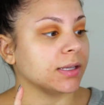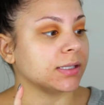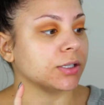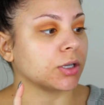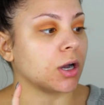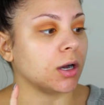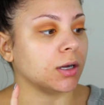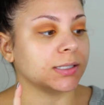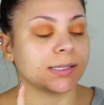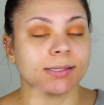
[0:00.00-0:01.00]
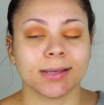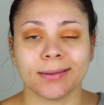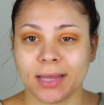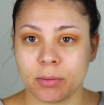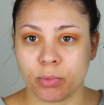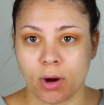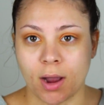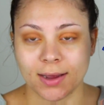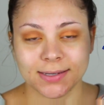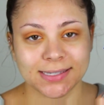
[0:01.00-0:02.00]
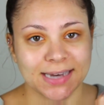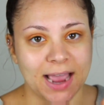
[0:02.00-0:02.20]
This is called Sunlit Bronze.